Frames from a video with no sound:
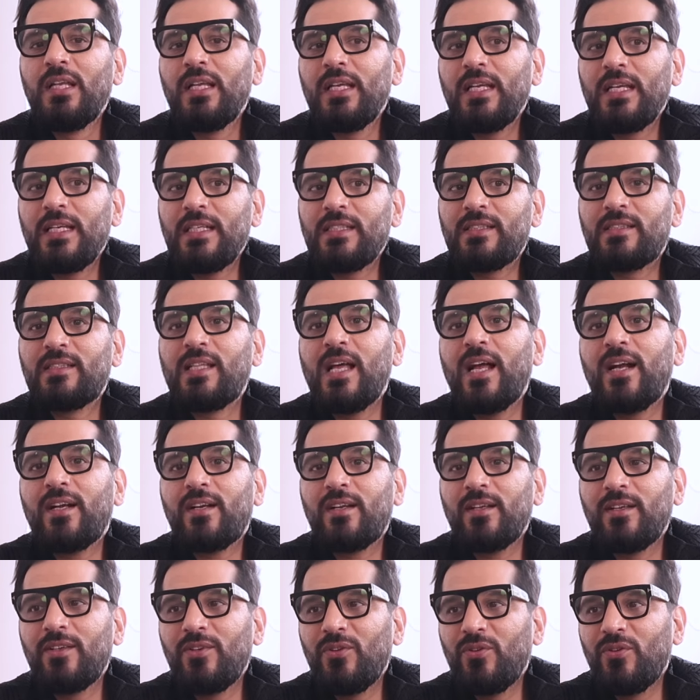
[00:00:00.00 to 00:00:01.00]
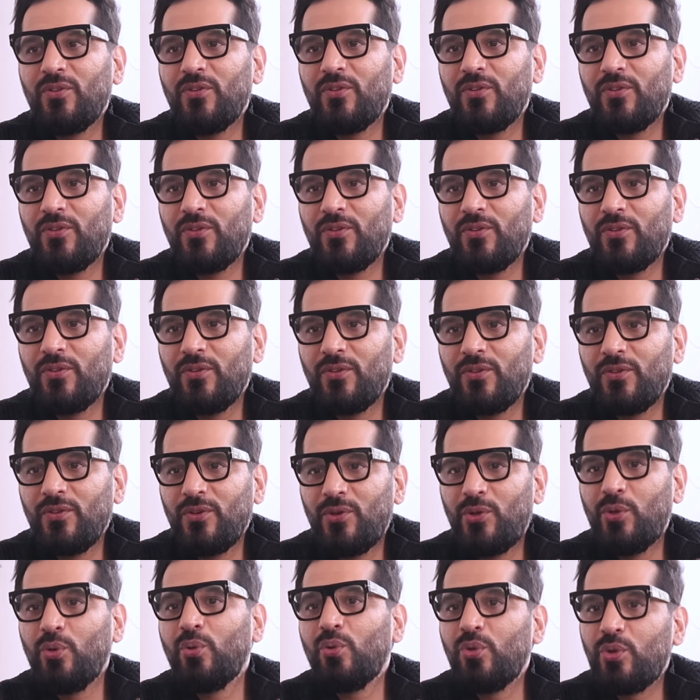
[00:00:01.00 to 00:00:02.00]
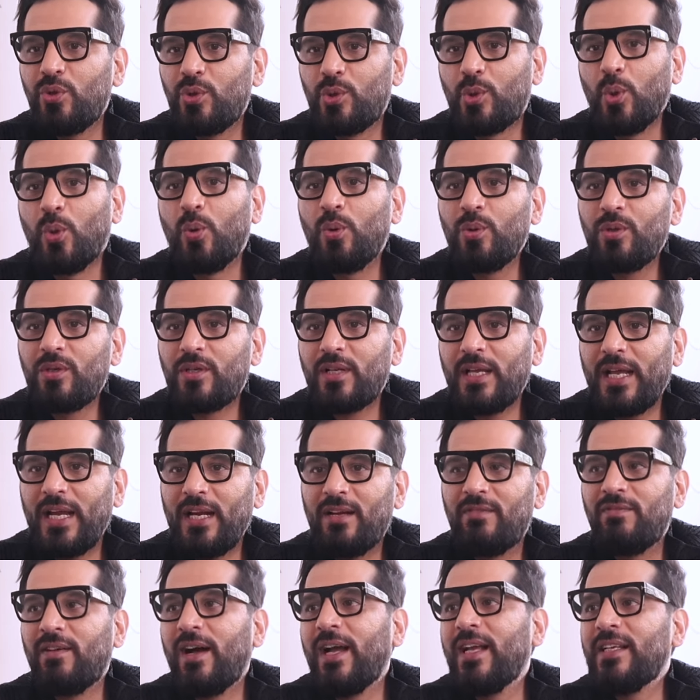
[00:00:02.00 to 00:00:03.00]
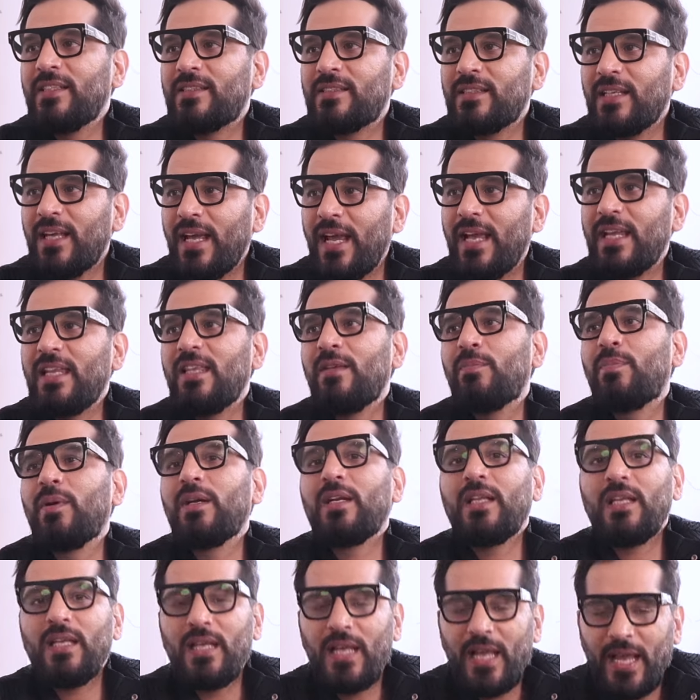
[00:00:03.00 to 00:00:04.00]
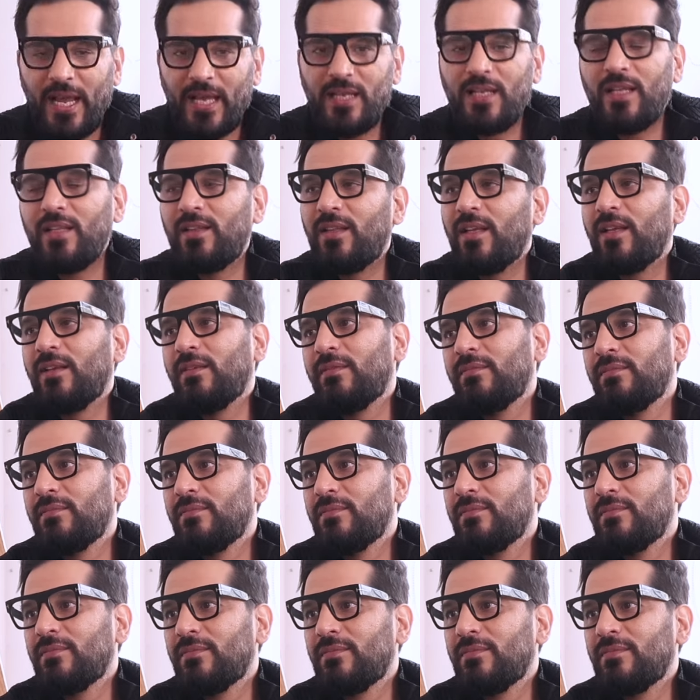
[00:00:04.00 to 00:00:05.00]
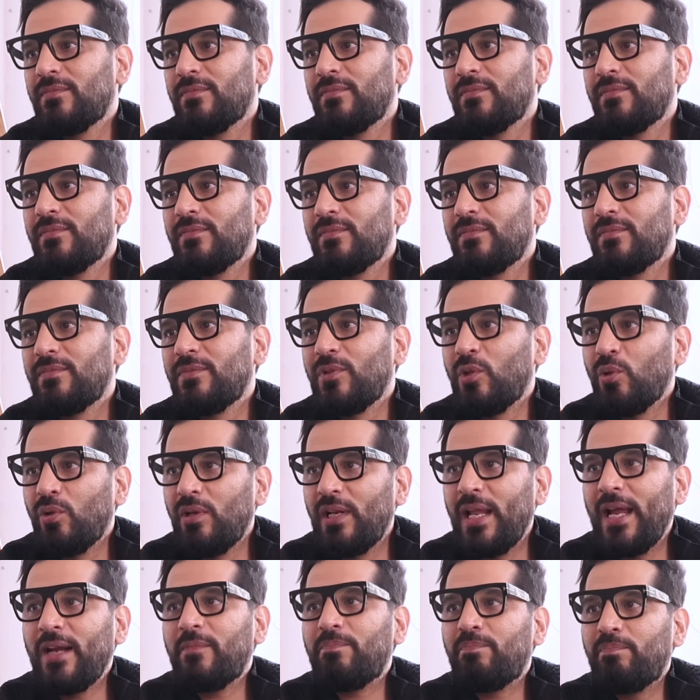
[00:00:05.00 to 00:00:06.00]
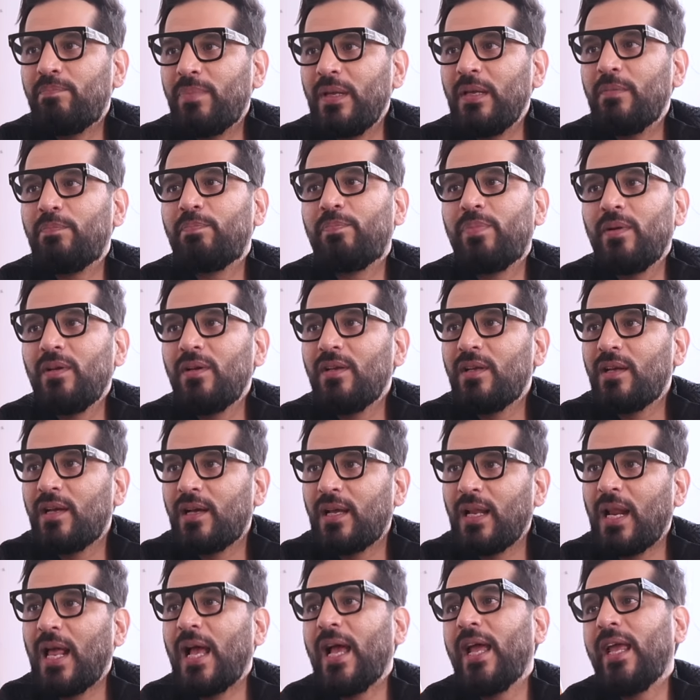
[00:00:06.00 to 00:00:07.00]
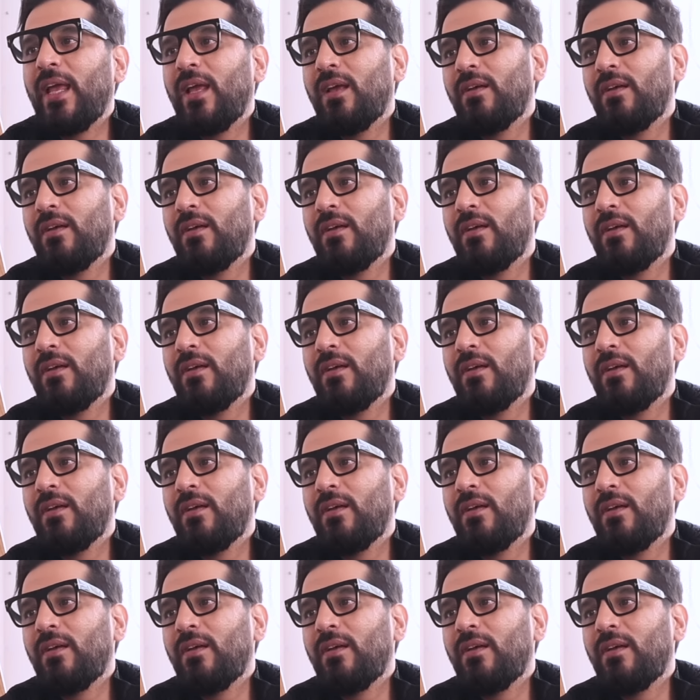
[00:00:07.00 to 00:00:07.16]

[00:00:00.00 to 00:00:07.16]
is that you don't advise anybody anything. You let people cry.